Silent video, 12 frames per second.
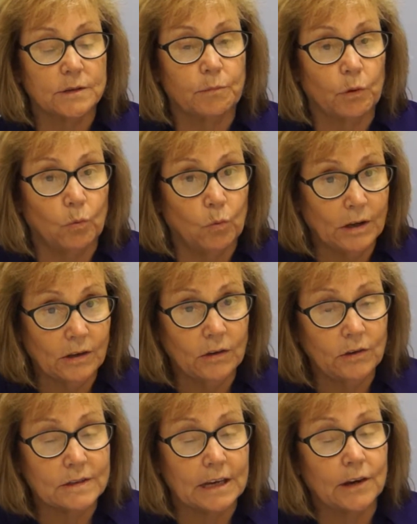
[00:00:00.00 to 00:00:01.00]
but one of
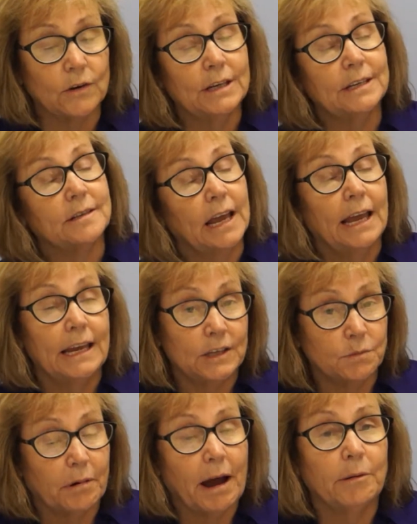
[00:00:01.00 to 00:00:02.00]
those areas
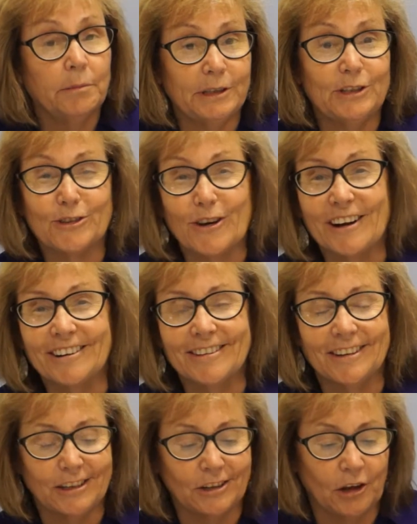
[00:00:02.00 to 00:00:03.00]
is probably stronger
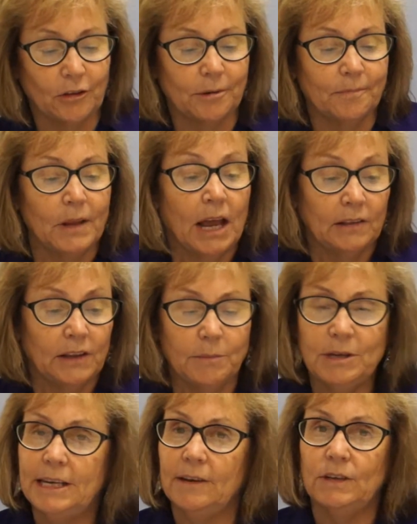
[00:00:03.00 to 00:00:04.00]
than another. Let
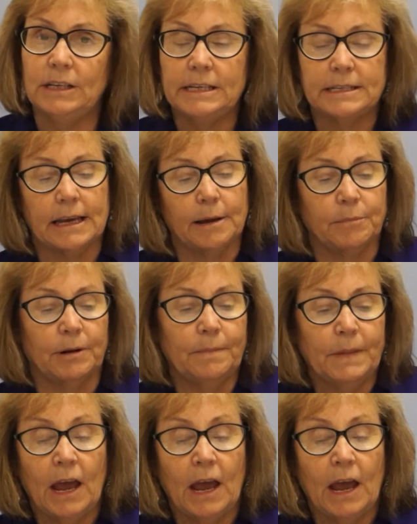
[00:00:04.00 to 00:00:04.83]
me give you an example.